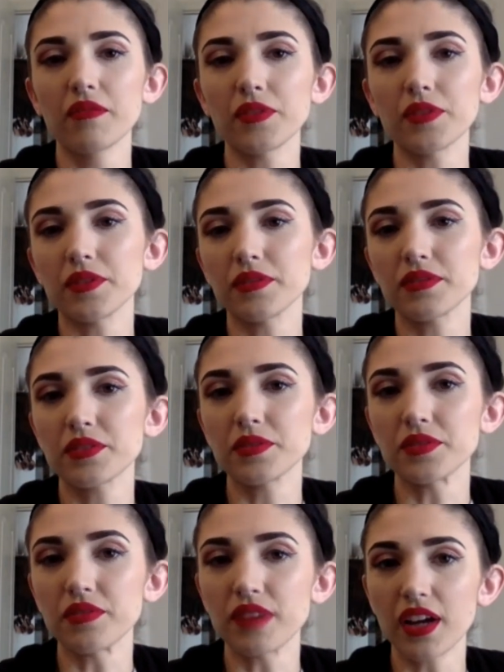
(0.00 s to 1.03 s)
For those
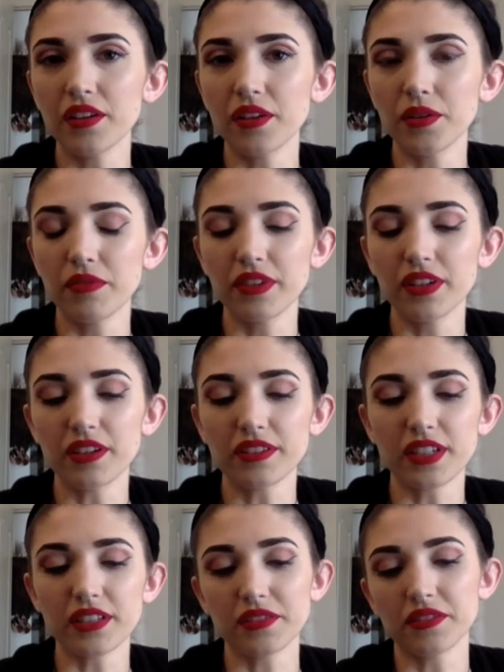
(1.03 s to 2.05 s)
who not know who Vidal
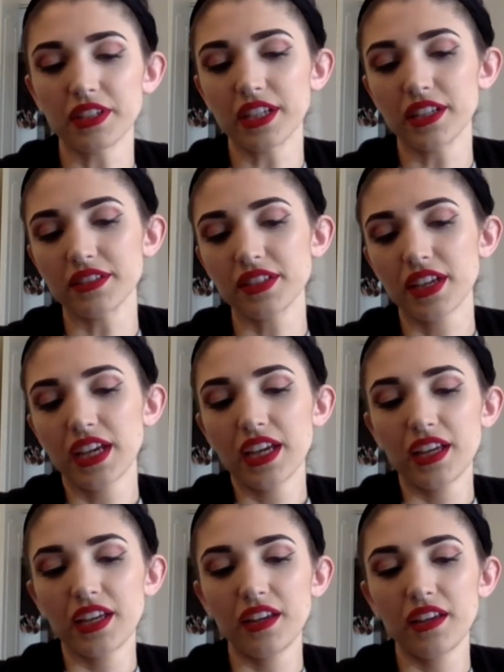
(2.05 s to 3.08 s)
Sassoon is,
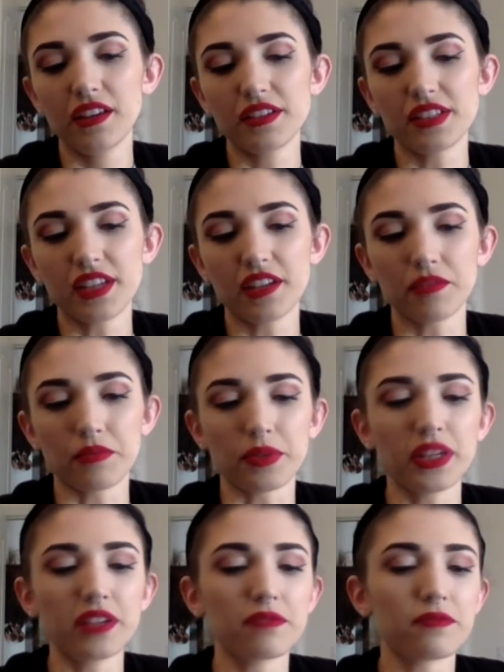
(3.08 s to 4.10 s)
he did
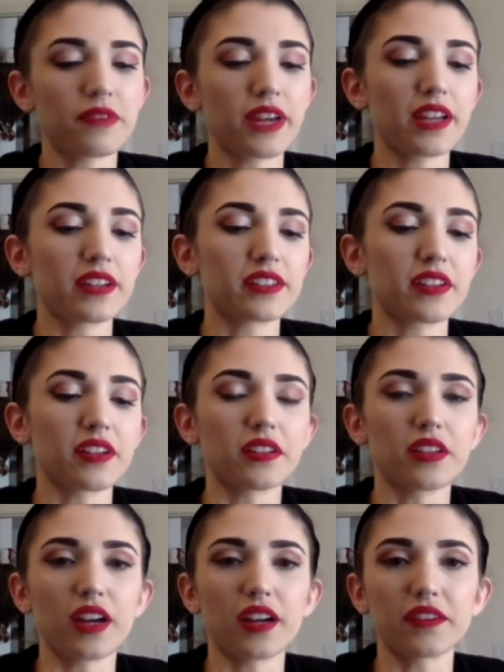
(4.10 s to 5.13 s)
reinvent a
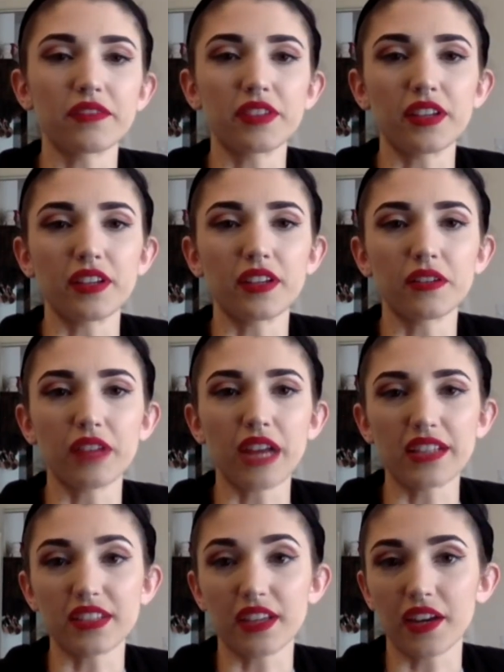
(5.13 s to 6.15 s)
lot of the
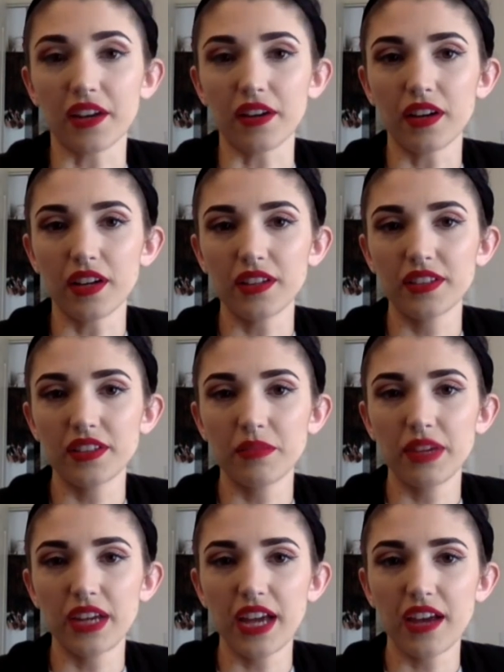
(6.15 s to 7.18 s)
classic haircuts
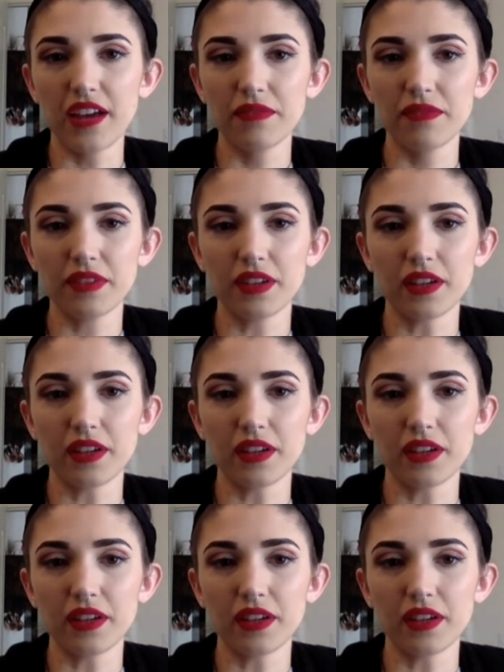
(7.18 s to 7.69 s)
that we have.